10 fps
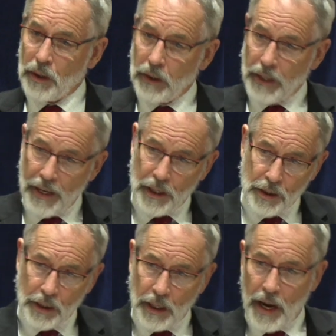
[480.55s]
the
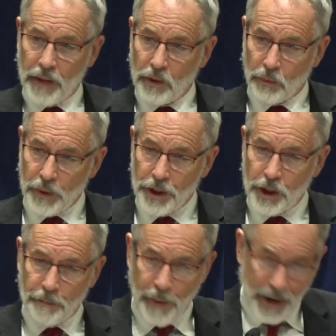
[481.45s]
legacy and the
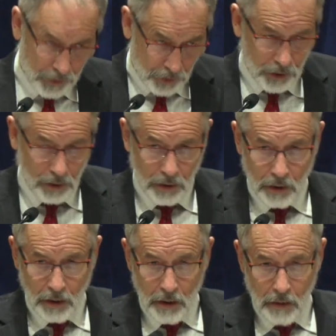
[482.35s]
respect
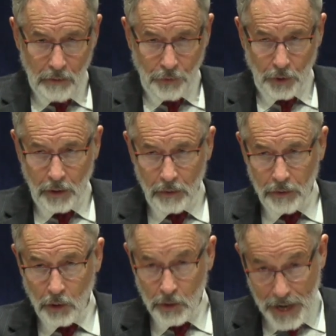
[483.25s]
for
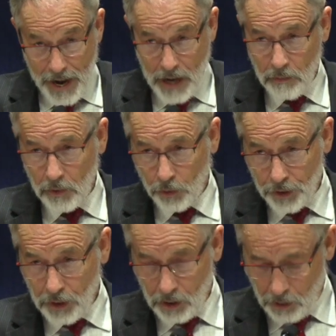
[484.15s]
the name
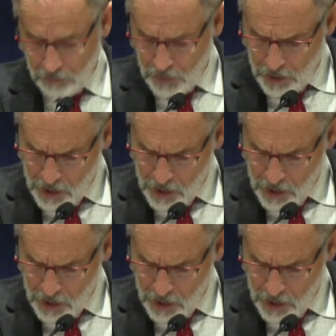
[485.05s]
Christendom.